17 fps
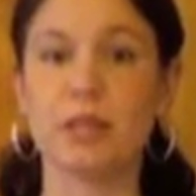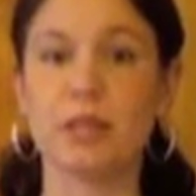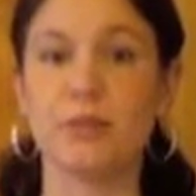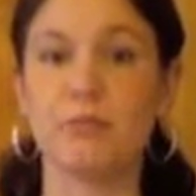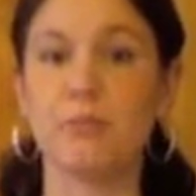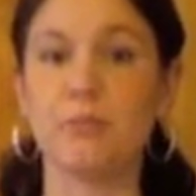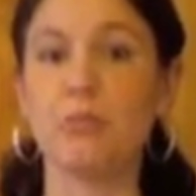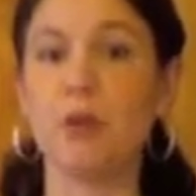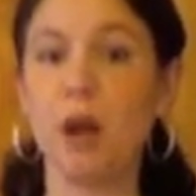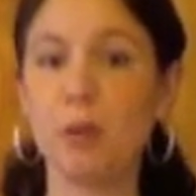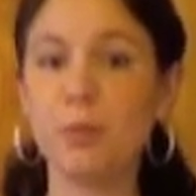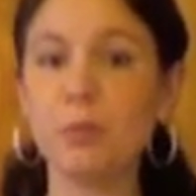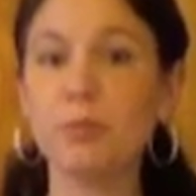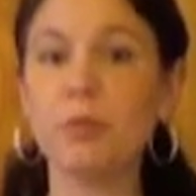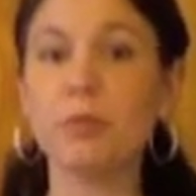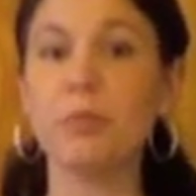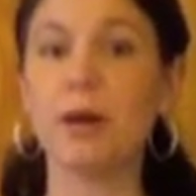and
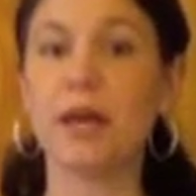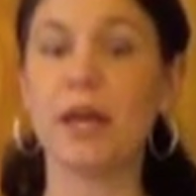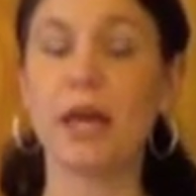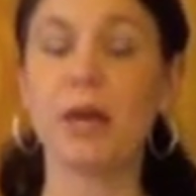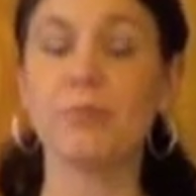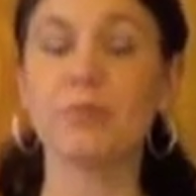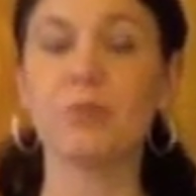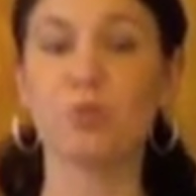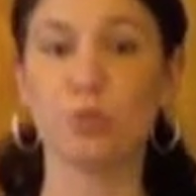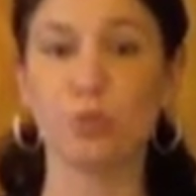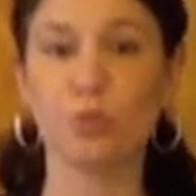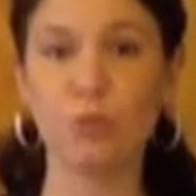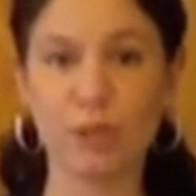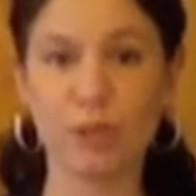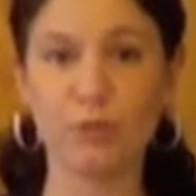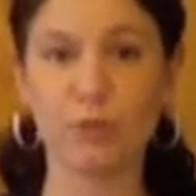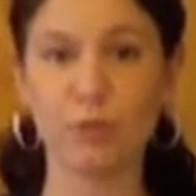probably my absolute
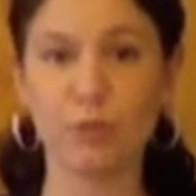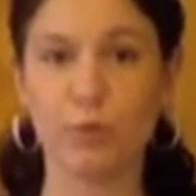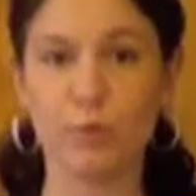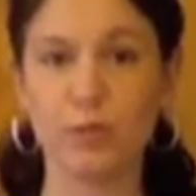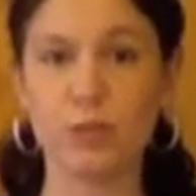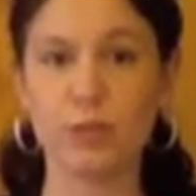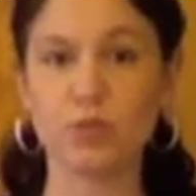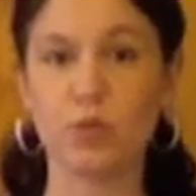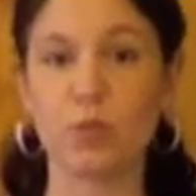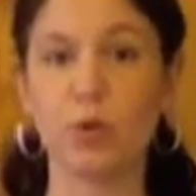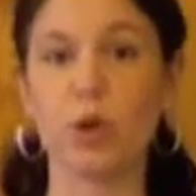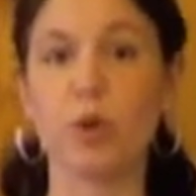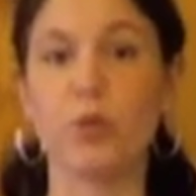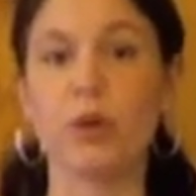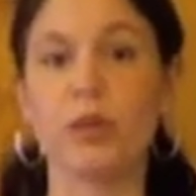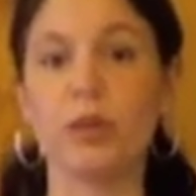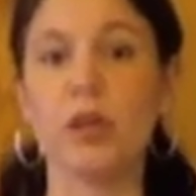favorite remedies to work
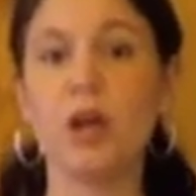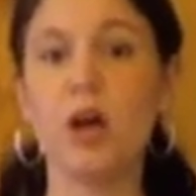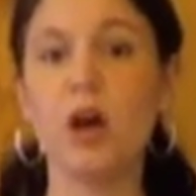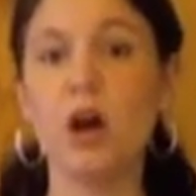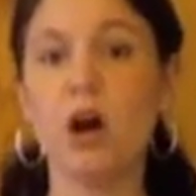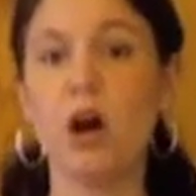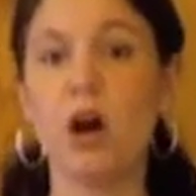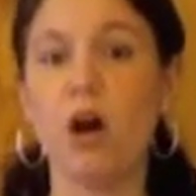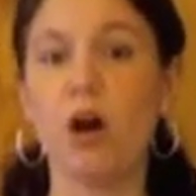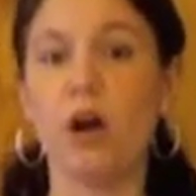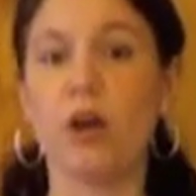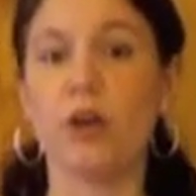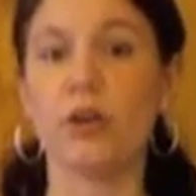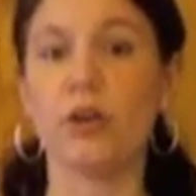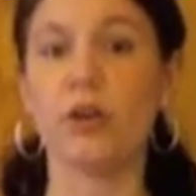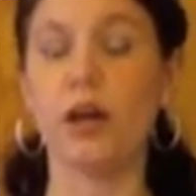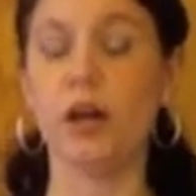with
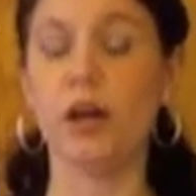are